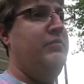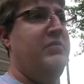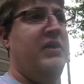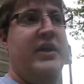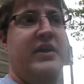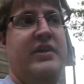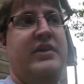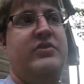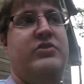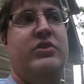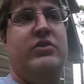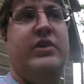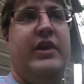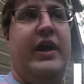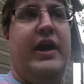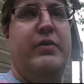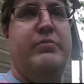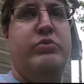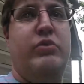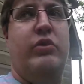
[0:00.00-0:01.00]
But it's
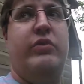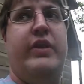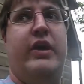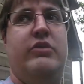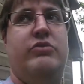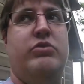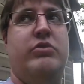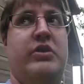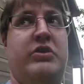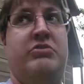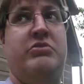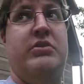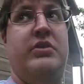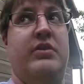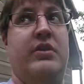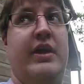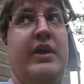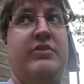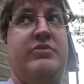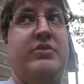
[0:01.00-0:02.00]
okay. I broke that tradition,
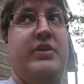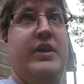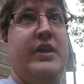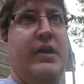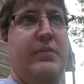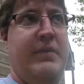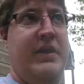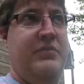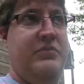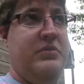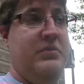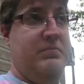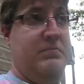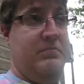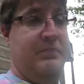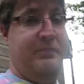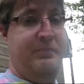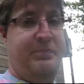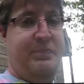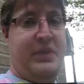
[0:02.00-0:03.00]
and last night I made
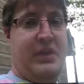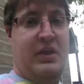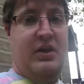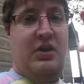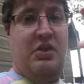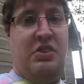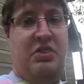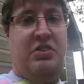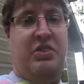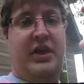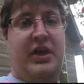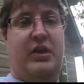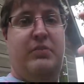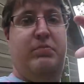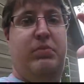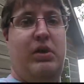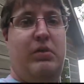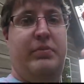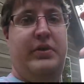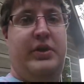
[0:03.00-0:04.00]
some thick
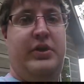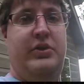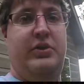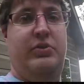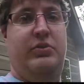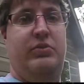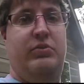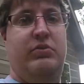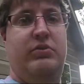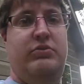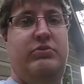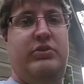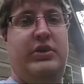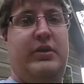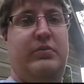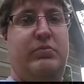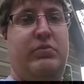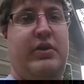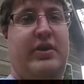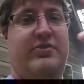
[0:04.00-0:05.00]
barbecue
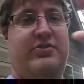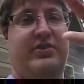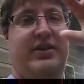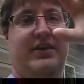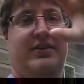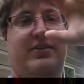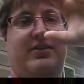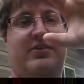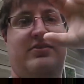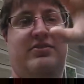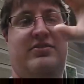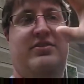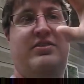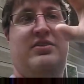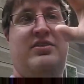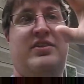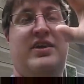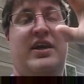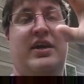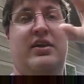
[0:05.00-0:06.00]
chicken breasts, like this
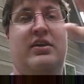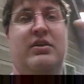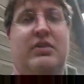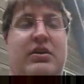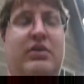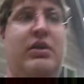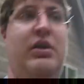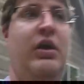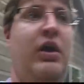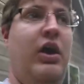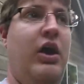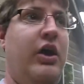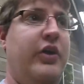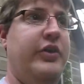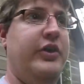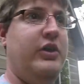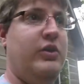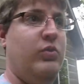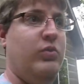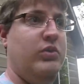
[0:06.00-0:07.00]
thick,
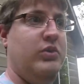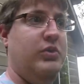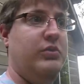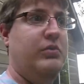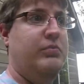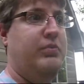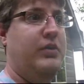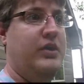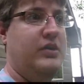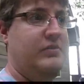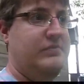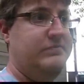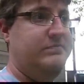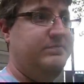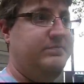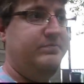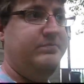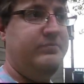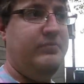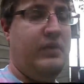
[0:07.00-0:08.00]
on the grill. But
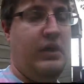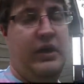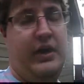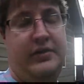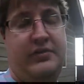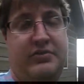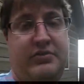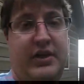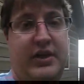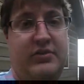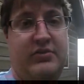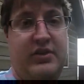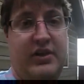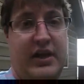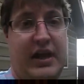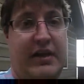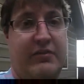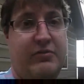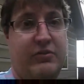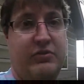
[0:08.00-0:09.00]
I'd say
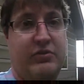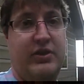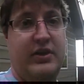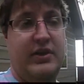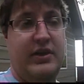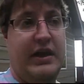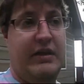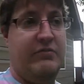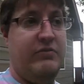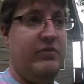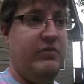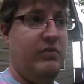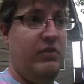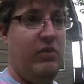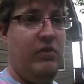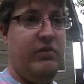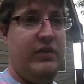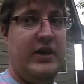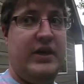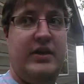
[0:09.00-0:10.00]
today after after
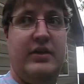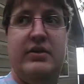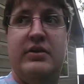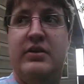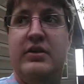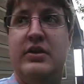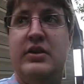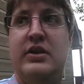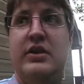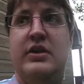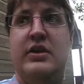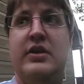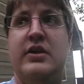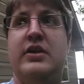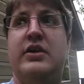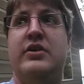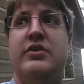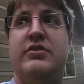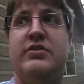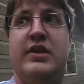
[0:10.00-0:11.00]
all that
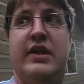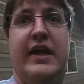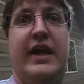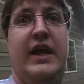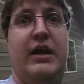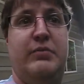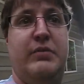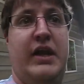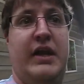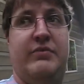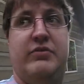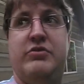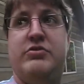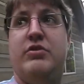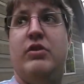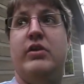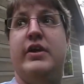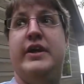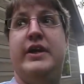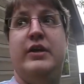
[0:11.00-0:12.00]
today I'm gonna have to
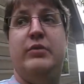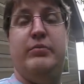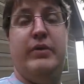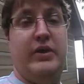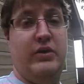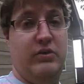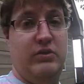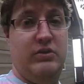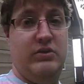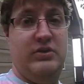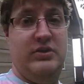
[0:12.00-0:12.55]
start eating better